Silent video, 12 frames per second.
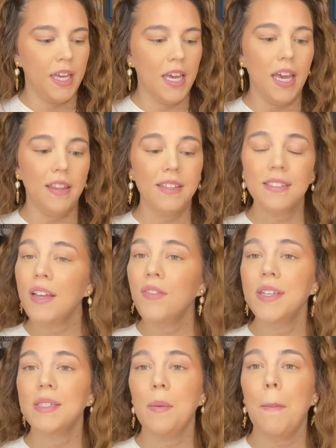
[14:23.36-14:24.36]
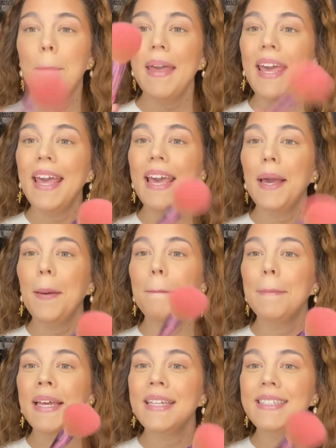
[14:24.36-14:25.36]
And this stuff is
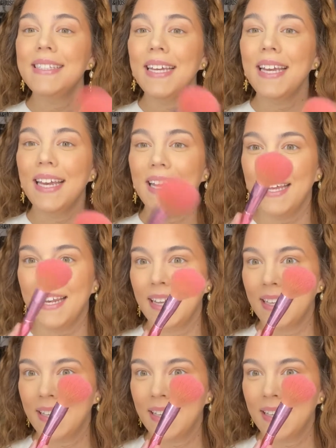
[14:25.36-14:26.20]
pigmented.